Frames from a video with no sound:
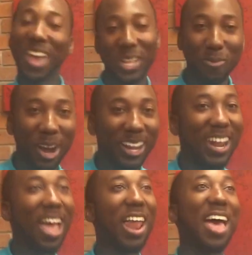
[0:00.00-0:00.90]
If I had to break
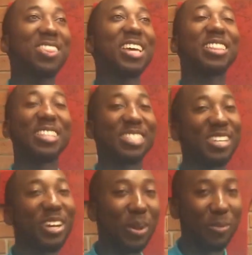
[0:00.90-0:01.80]
it down, I think the
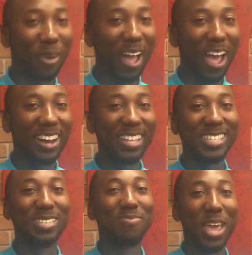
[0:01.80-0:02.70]
study abroad
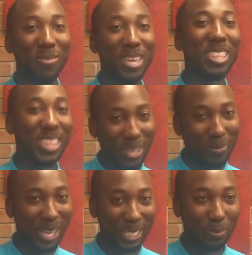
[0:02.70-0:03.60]
is maybe
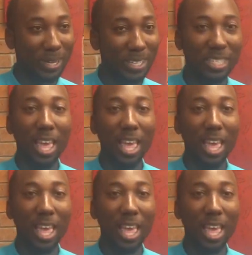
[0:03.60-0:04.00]
the best piece.